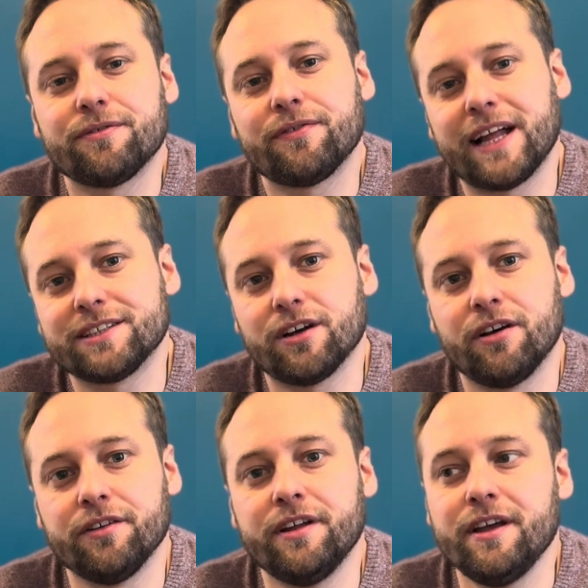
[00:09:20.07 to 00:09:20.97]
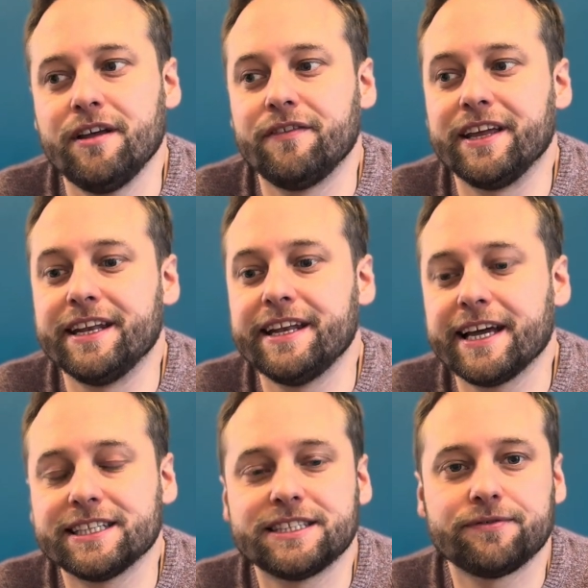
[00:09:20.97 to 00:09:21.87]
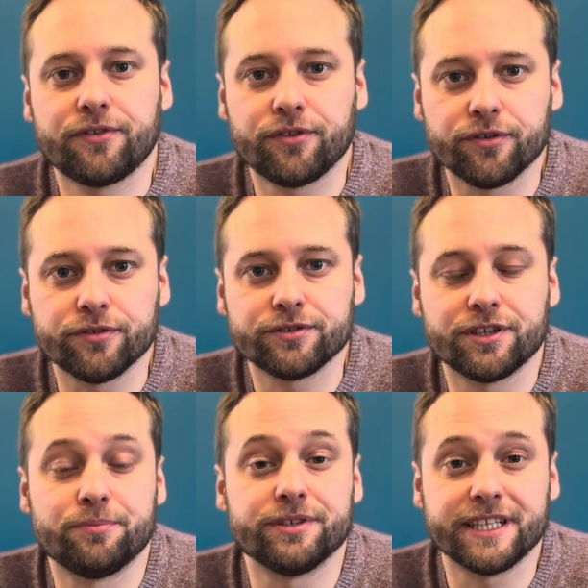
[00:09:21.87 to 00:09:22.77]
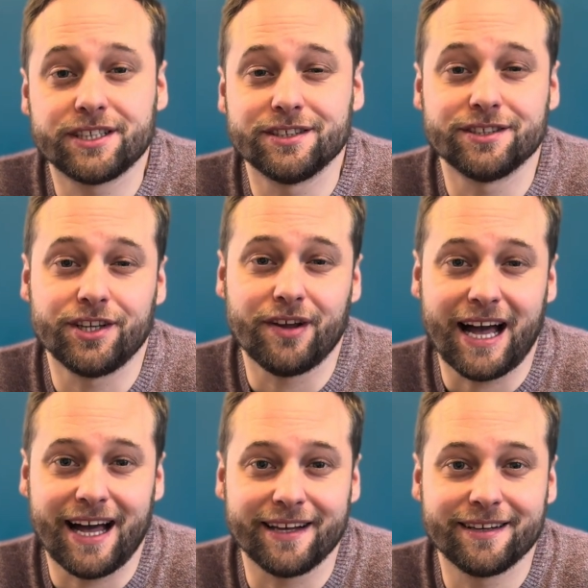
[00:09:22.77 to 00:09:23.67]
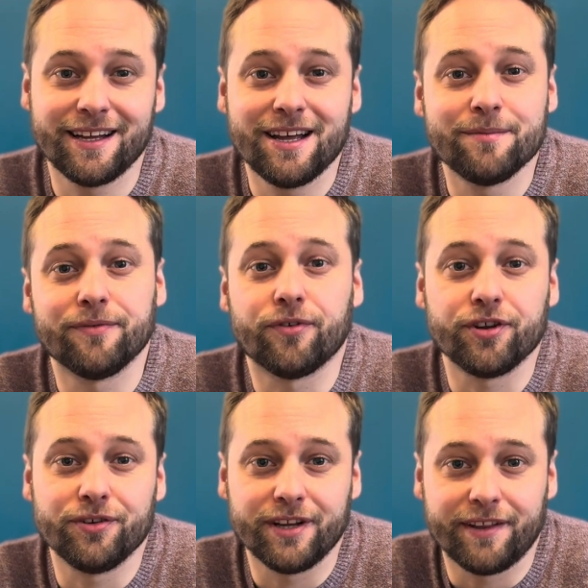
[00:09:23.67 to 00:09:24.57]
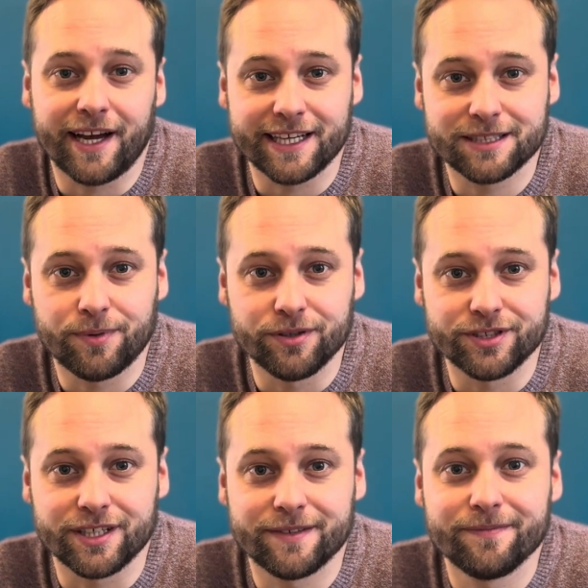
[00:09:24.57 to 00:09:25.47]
reflect on the negative thoughts and predictions that you had before you did that exposure.